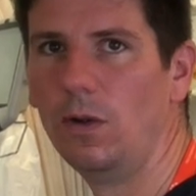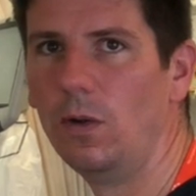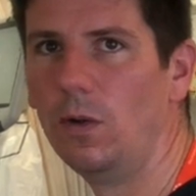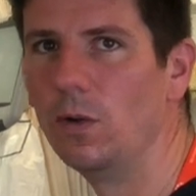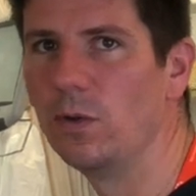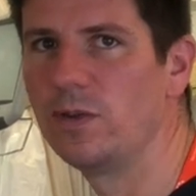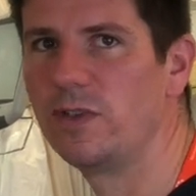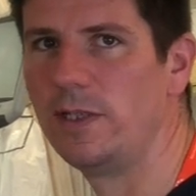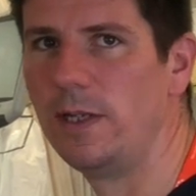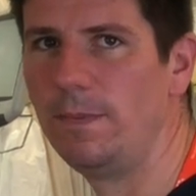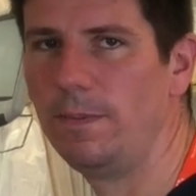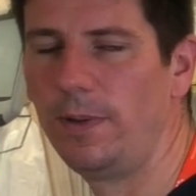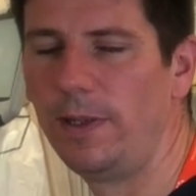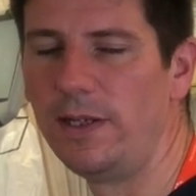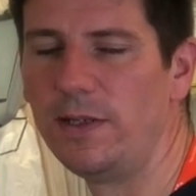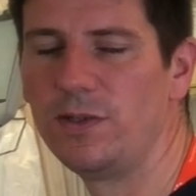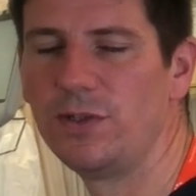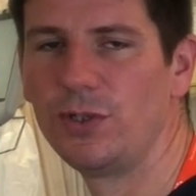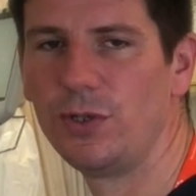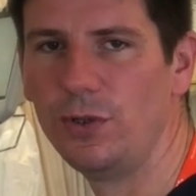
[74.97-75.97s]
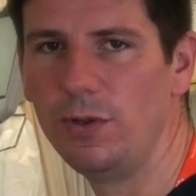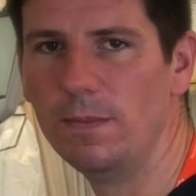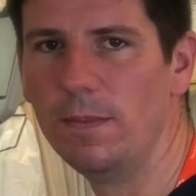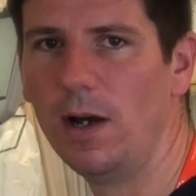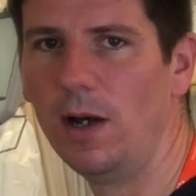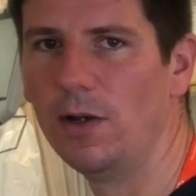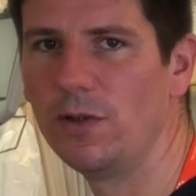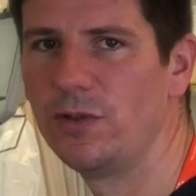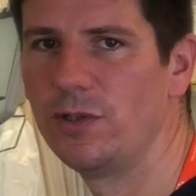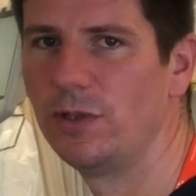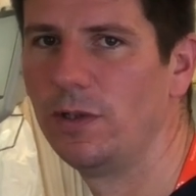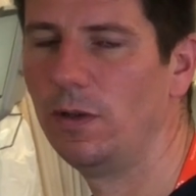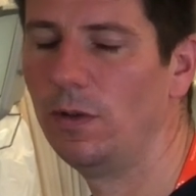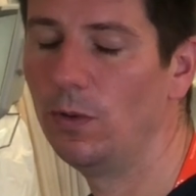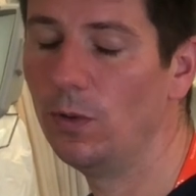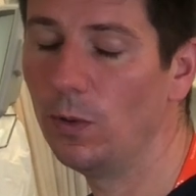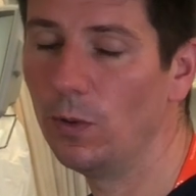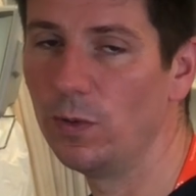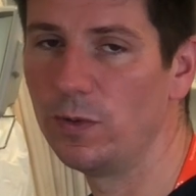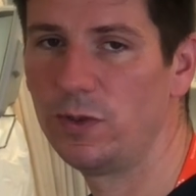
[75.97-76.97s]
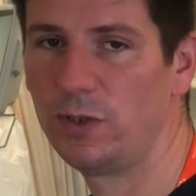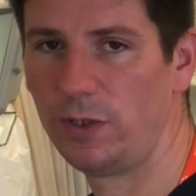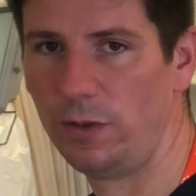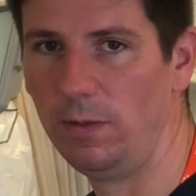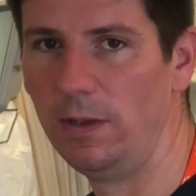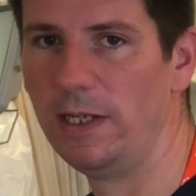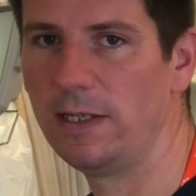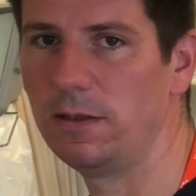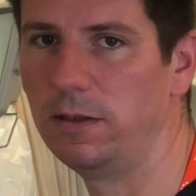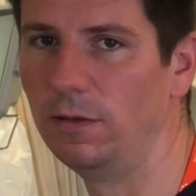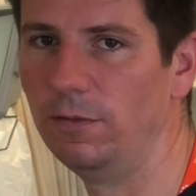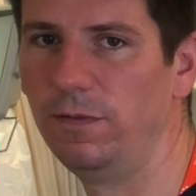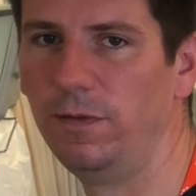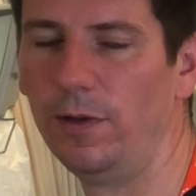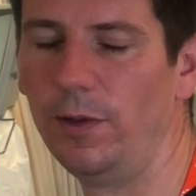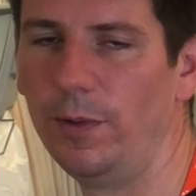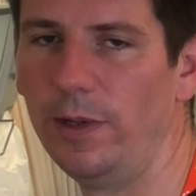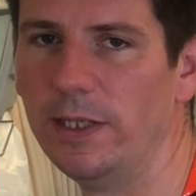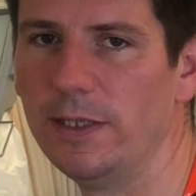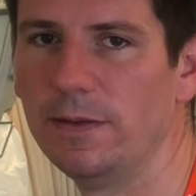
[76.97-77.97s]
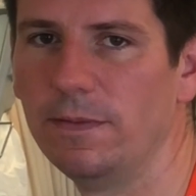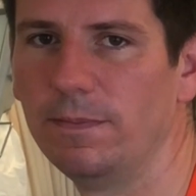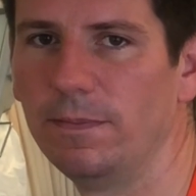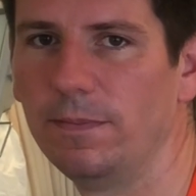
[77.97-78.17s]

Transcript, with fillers: Or simply too much or too little fluid.